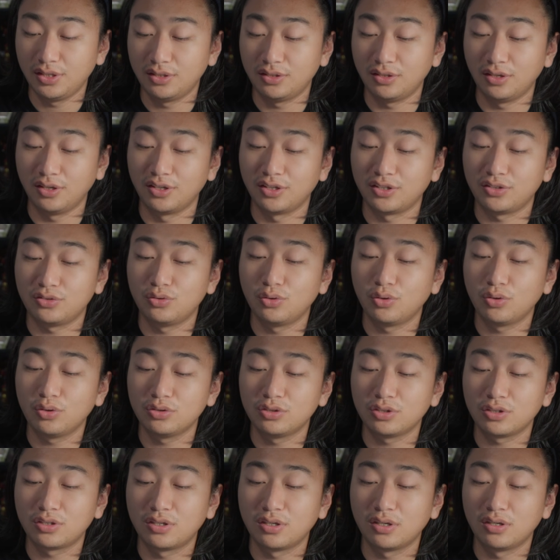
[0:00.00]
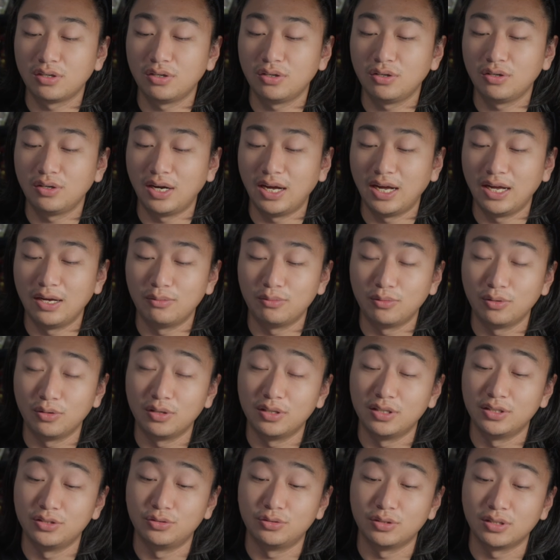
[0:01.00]
Now ignore the curl, I will
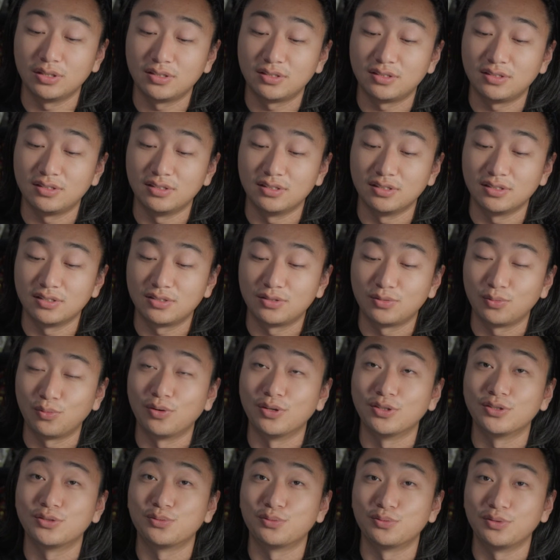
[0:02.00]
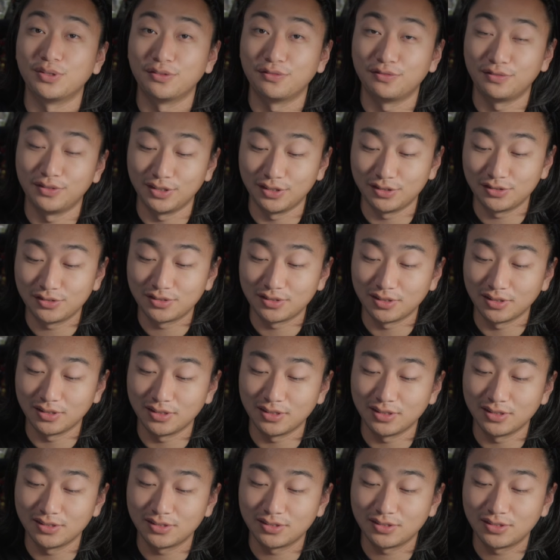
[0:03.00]
address this once we finish the
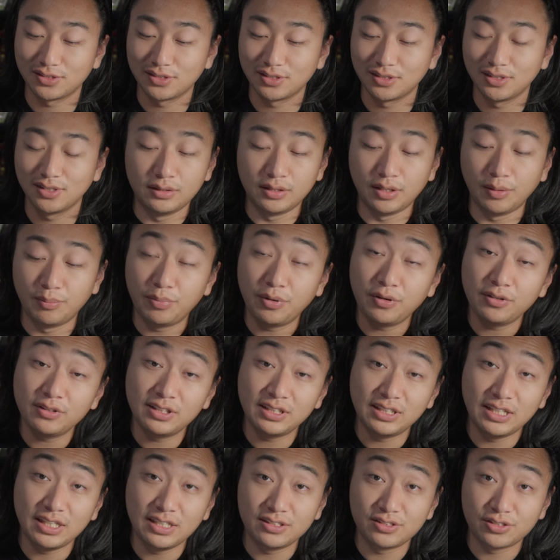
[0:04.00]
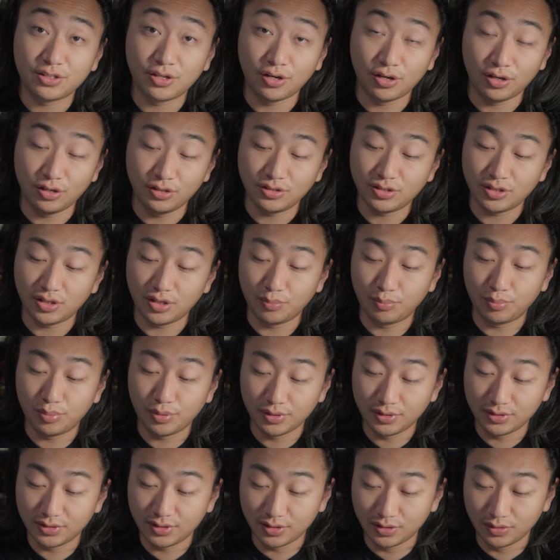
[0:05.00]
list. Now both of these cards are
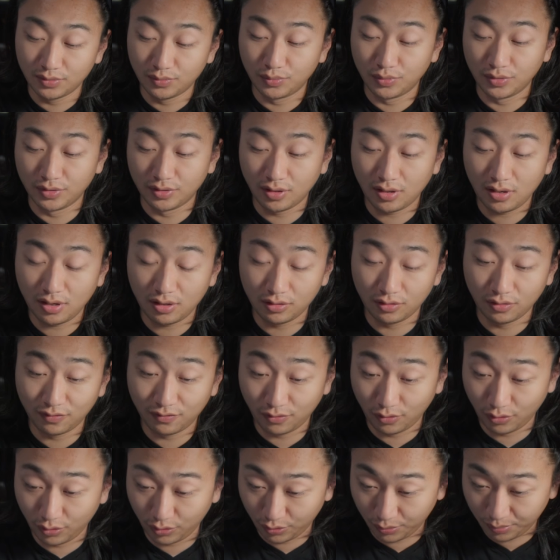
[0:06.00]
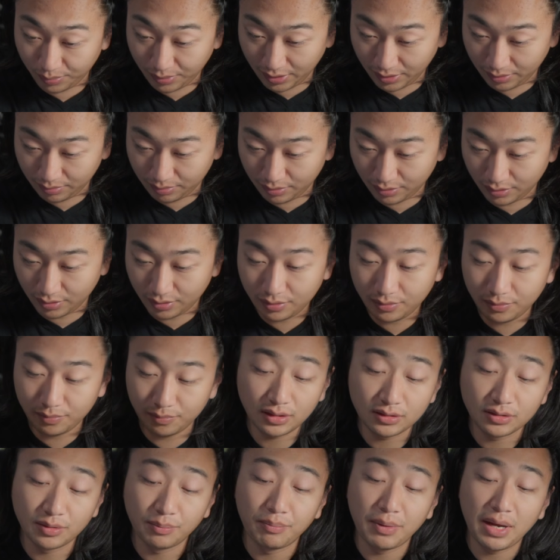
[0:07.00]
printed with hollow foil paper.
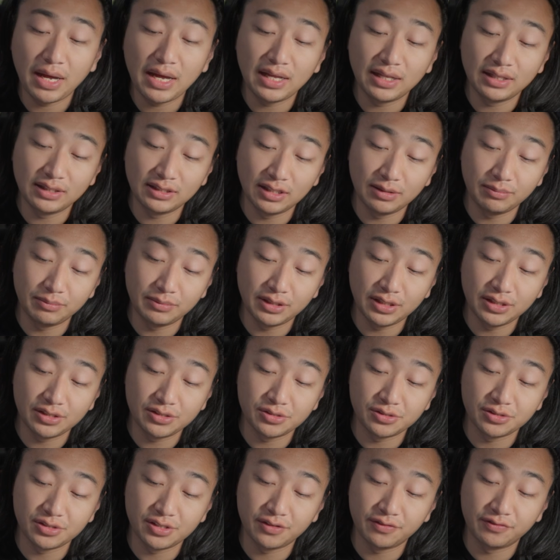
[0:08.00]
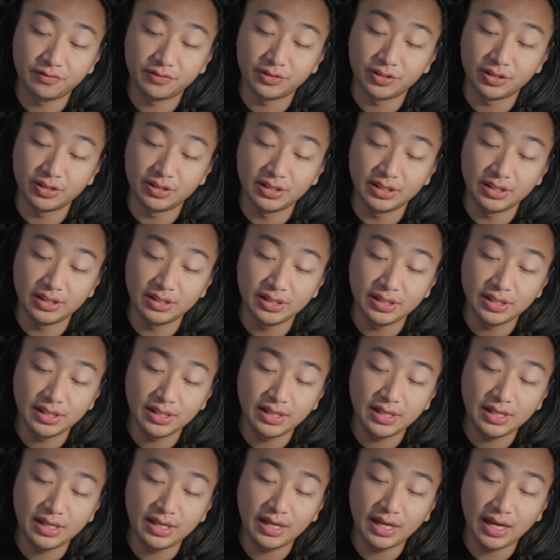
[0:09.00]
Now the matte lamination definitely
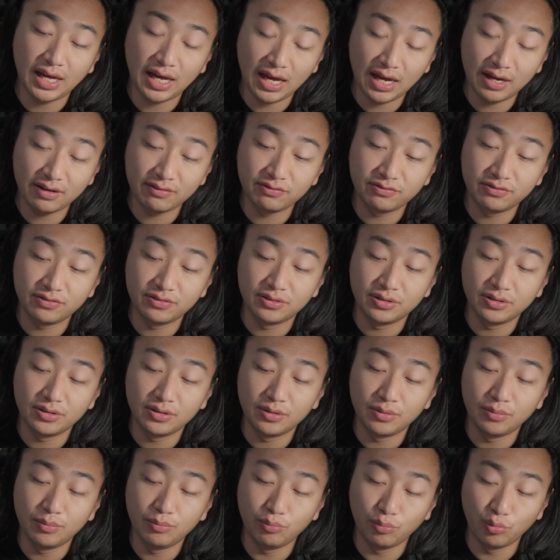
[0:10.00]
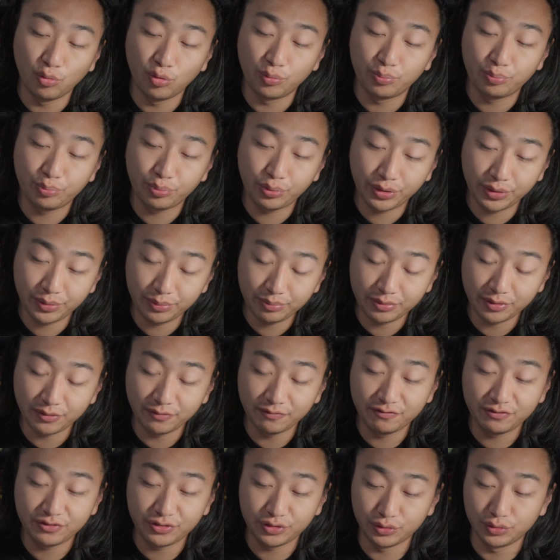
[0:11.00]
have more premium
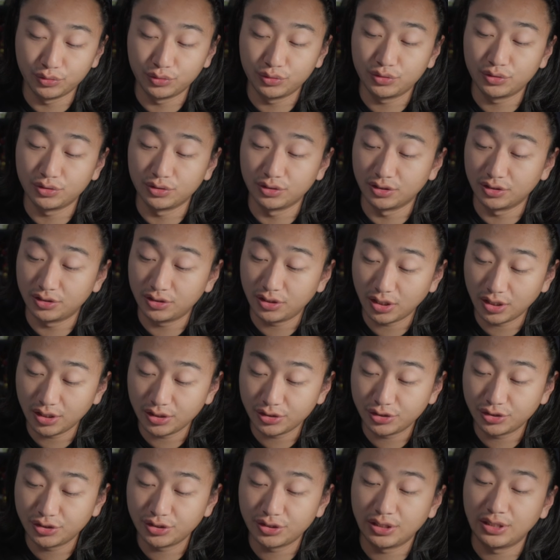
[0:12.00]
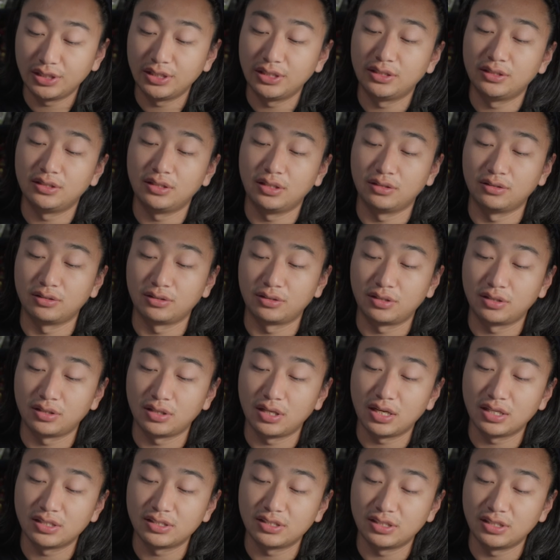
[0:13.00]
feel to the touch. Now the
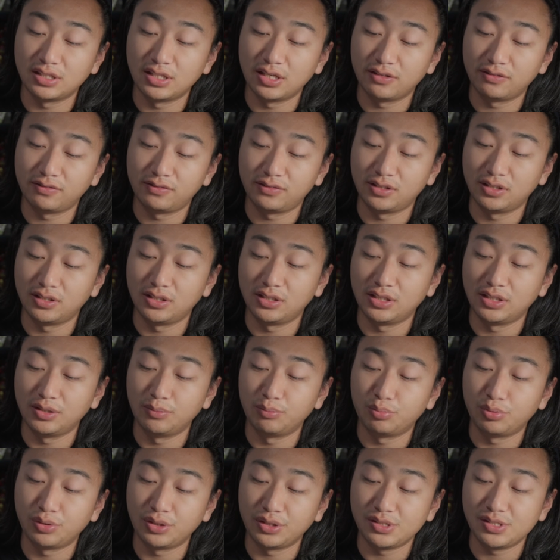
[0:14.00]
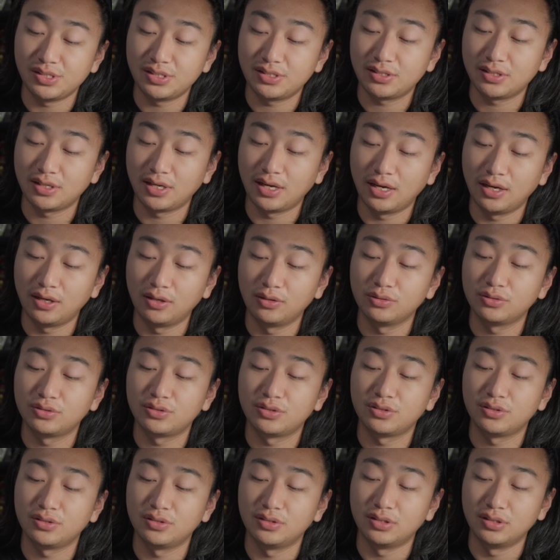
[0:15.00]
glossy definitely brings
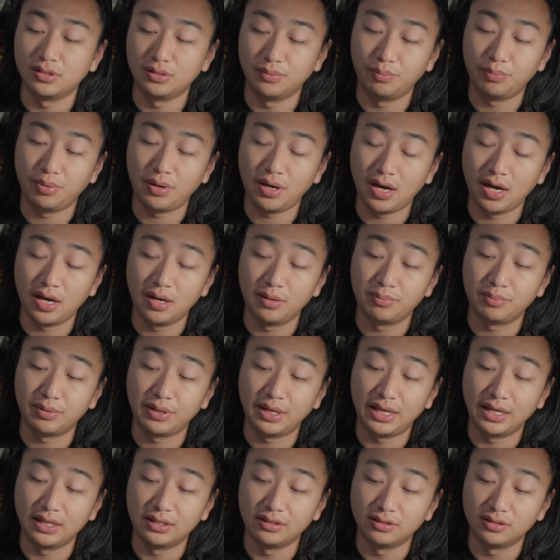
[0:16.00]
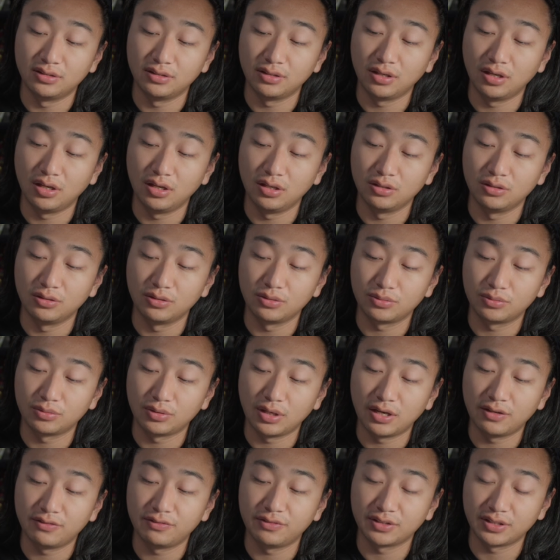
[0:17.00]
out the pop and the
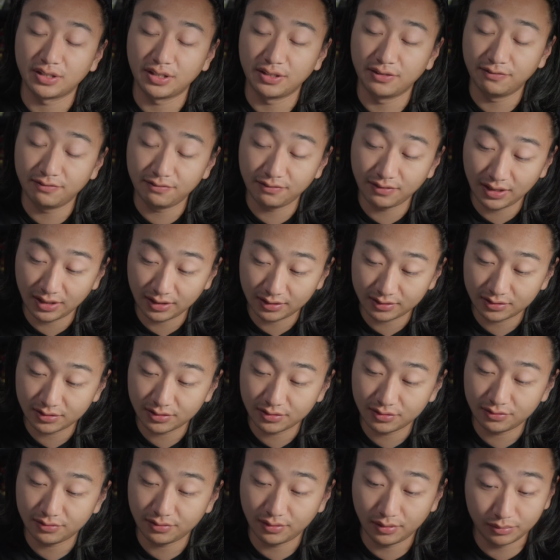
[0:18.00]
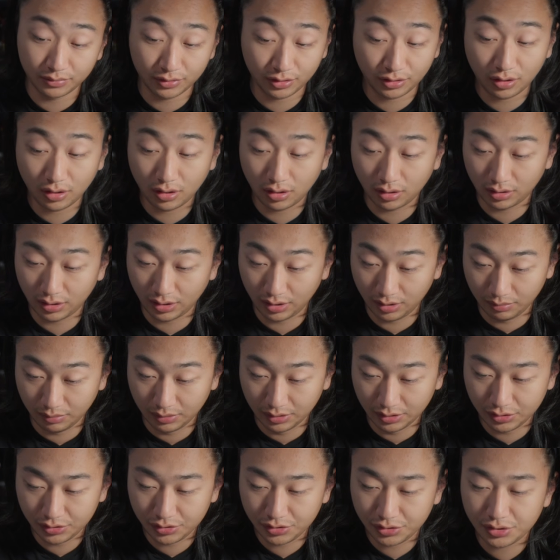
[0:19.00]
holographic effect from the card
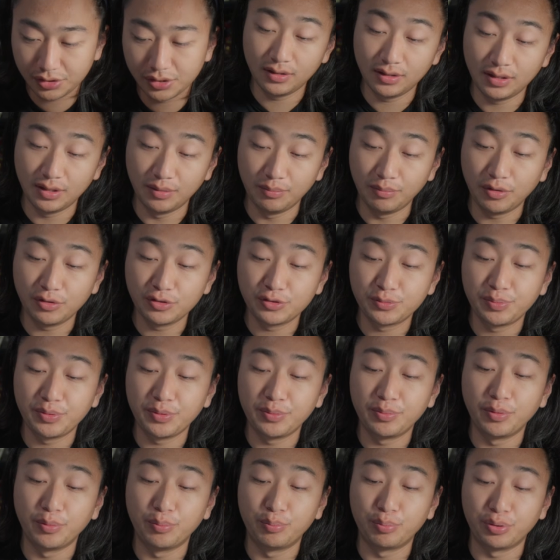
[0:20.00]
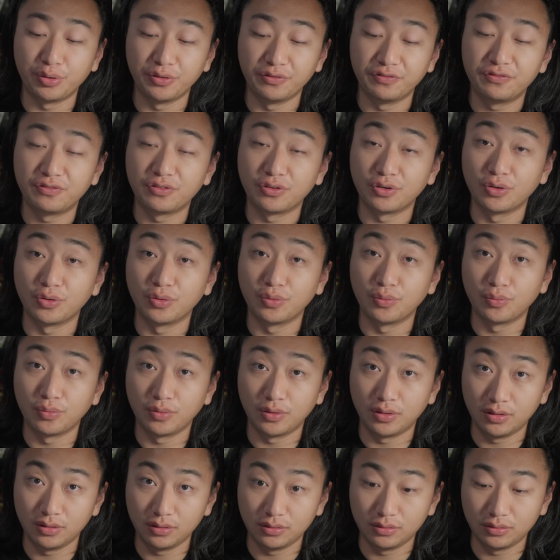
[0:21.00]
image. And most people prefer
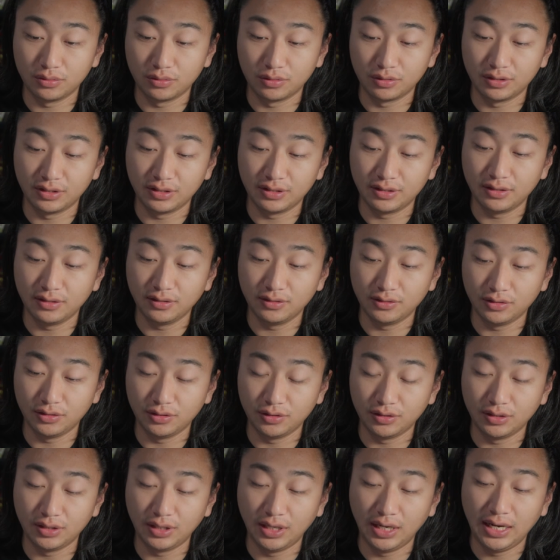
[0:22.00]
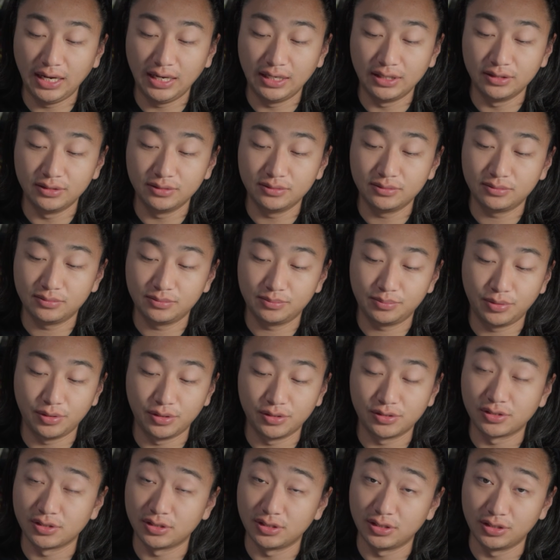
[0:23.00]
one or the other. I
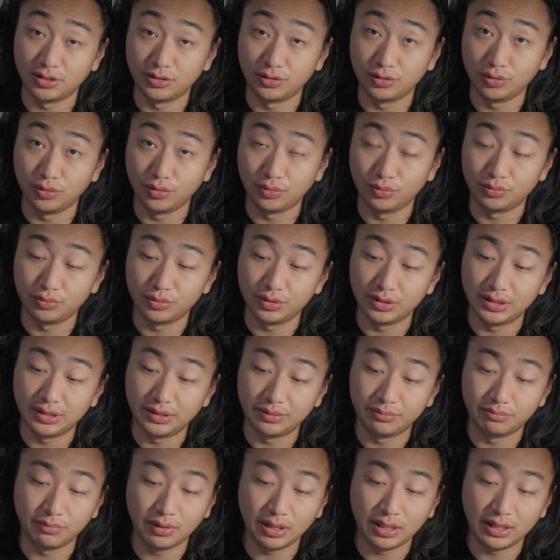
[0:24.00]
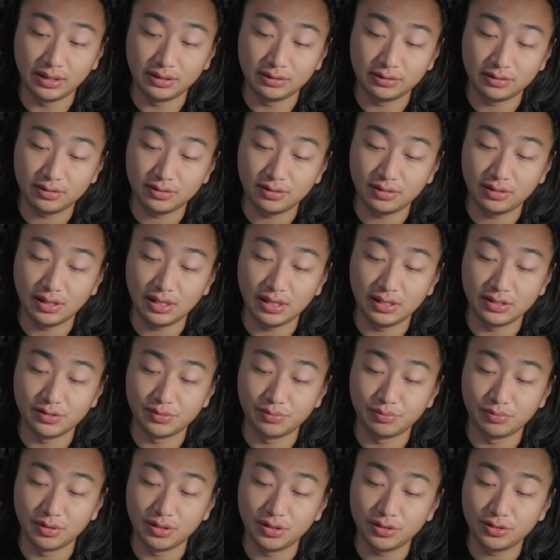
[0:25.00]
personally don't really mind
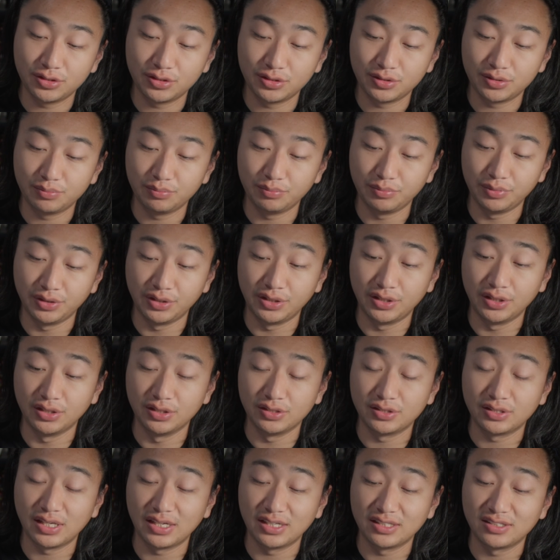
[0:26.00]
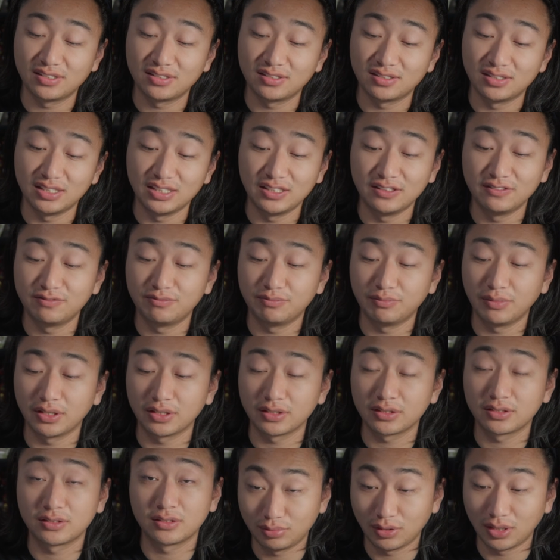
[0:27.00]
as much because I sleeve my
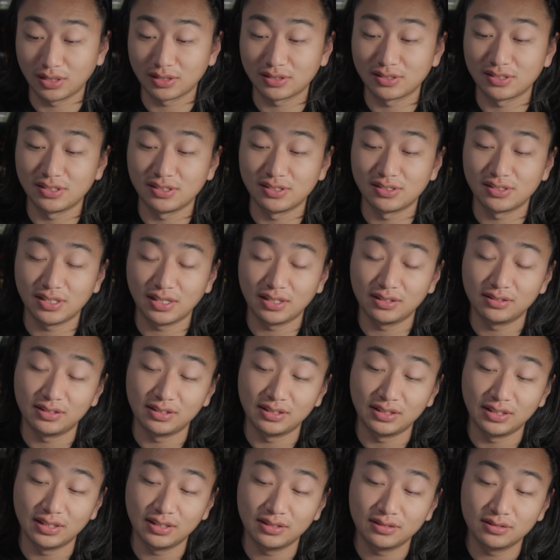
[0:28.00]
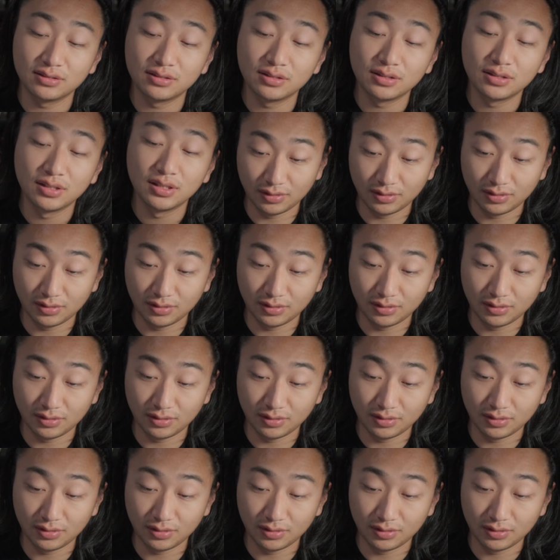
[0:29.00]
proxies at the end.